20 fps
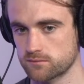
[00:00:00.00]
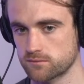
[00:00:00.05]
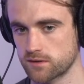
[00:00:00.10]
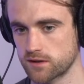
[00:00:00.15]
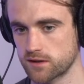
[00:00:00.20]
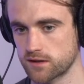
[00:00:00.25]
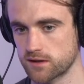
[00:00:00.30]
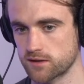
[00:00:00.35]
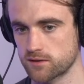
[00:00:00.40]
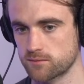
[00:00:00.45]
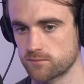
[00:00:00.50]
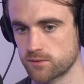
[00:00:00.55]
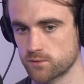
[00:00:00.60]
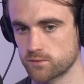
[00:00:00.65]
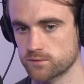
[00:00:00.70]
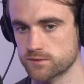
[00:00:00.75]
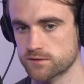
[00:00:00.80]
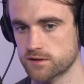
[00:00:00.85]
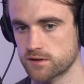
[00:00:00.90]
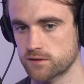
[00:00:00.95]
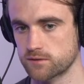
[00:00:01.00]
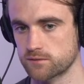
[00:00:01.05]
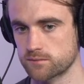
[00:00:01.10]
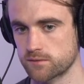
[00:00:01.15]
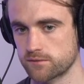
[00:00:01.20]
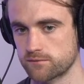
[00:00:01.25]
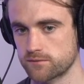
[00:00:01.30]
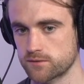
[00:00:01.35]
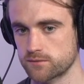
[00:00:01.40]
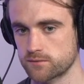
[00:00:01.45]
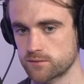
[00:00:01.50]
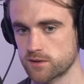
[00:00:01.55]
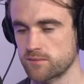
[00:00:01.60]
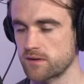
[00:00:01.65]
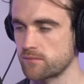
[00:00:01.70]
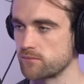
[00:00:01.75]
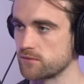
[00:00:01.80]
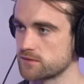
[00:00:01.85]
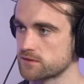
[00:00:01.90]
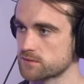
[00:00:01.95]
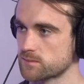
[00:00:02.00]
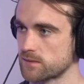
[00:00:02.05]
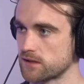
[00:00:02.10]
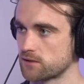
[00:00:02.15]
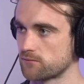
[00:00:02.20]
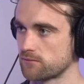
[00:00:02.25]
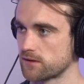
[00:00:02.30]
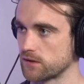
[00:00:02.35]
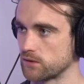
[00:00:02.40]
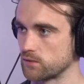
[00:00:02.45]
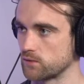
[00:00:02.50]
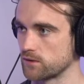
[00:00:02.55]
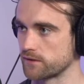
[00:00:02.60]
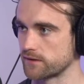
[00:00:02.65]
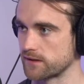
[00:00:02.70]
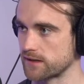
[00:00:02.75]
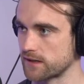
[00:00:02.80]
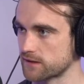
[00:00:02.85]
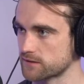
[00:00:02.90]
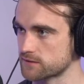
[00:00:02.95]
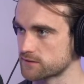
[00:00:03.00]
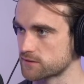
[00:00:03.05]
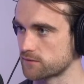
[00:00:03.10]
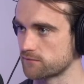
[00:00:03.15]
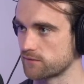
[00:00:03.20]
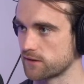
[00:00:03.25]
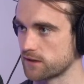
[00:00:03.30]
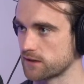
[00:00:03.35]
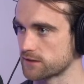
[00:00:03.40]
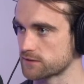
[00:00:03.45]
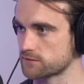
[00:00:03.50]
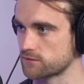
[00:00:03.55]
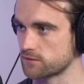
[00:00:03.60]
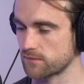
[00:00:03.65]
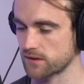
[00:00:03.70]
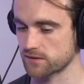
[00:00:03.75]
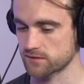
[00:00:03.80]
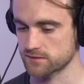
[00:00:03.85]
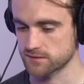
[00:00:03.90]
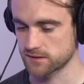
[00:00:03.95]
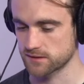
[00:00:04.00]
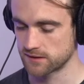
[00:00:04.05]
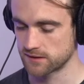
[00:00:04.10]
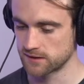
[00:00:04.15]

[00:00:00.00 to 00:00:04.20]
but also a few commitments made around oil and gas over the last few months.